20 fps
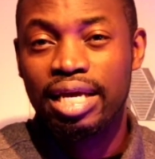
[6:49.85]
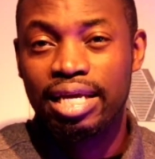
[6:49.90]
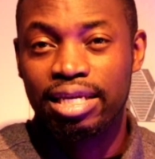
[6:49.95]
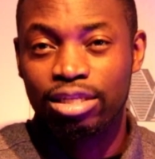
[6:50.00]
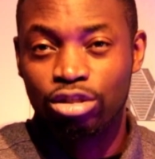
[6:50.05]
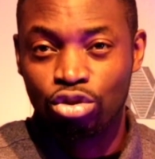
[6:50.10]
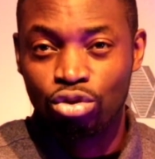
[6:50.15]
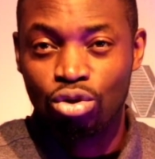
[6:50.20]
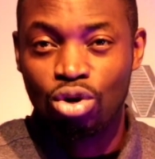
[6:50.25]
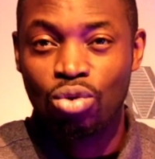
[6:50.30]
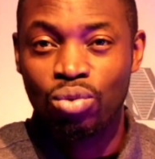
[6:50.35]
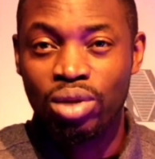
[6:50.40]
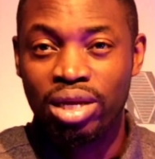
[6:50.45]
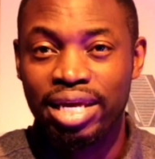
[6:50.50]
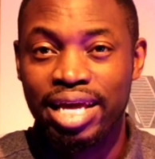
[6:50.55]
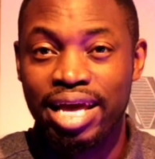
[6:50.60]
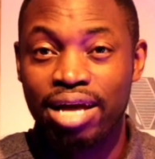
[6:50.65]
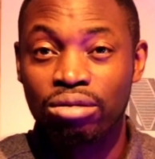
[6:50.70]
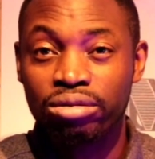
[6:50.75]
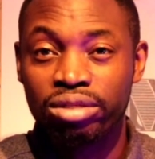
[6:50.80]
It's not
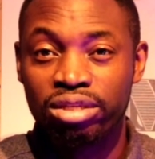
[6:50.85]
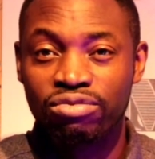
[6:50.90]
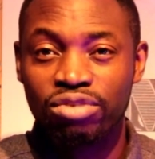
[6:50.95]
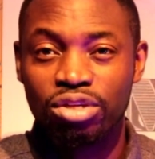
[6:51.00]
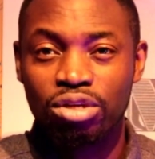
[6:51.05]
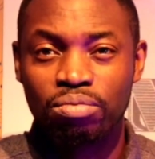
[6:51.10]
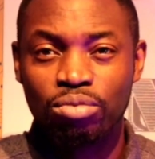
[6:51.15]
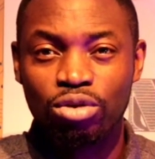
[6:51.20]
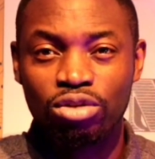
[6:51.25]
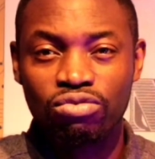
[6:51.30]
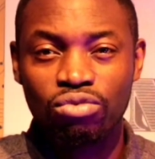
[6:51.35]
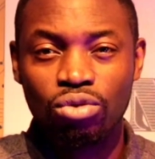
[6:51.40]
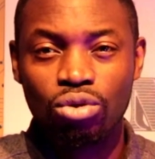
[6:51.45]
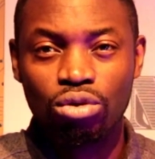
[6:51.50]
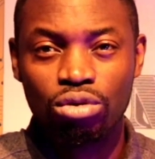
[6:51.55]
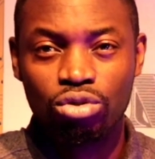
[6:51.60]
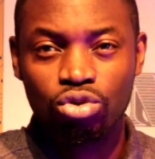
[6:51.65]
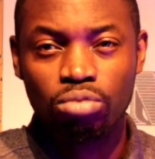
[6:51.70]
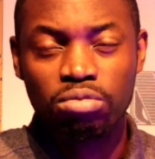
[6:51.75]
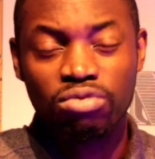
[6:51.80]
really healthy for your
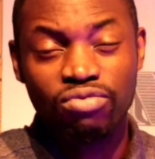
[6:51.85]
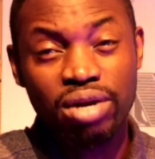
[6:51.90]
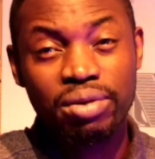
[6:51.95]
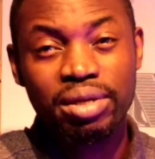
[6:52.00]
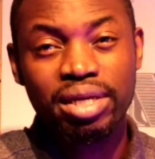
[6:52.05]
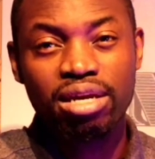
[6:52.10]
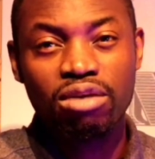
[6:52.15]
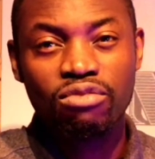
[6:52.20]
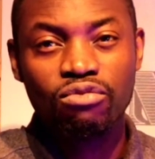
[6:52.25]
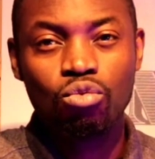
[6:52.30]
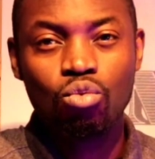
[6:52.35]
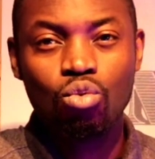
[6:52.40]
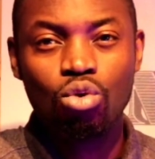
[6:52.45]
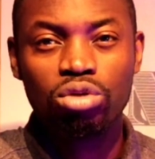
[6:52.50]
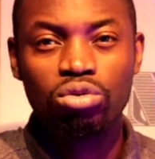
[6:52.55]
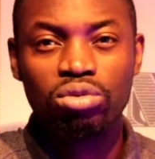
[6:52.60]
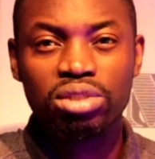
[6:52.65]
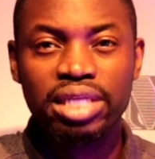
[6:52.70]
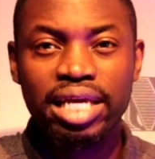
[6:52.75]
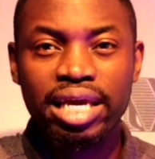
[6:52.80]
portfolio. So be very careful
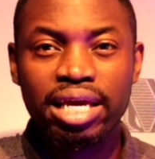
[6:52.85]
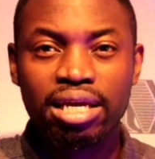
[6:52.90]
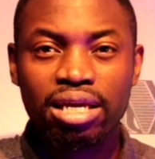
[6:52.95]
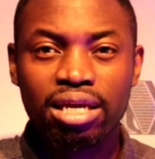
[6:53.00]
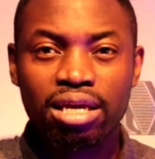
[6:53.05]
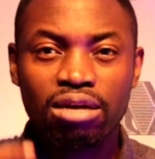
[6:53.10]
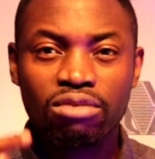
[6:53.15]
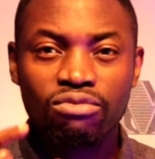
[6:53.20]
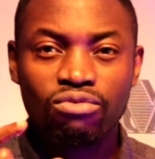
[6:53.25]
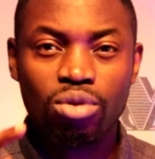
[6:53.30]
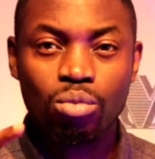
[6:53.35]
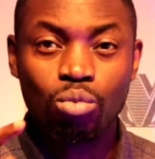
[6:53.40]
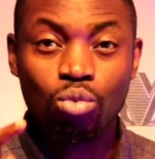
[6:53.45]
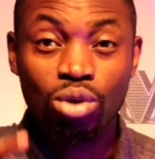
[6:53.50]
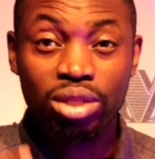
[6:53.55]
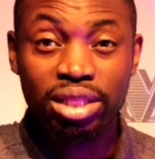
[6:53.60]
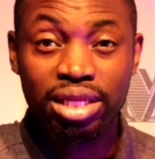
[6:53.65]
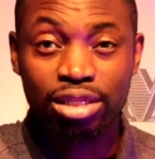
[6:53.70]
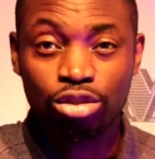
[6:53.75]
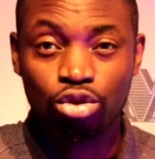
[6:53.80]
what you take from
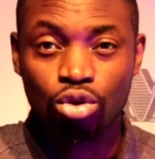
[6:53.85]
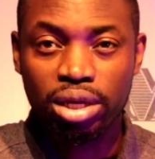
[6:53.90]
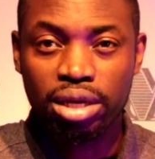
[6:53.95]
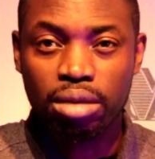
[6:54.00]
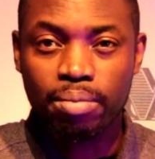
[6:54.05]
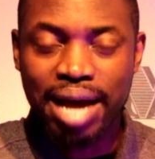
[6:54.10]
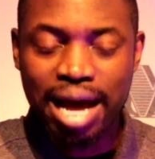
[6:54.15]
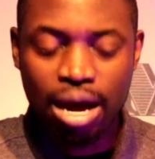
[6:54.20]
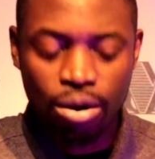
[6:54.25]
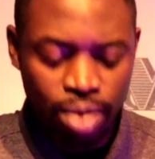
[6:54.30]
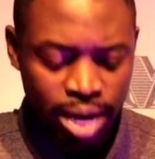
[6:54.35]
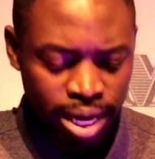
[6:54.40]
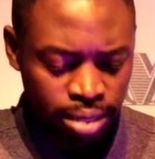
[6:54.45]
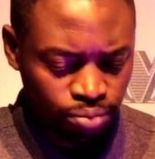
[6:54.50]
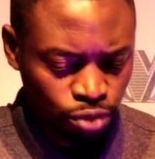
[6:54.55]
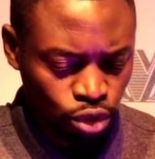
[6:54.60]
what they're talking about, right?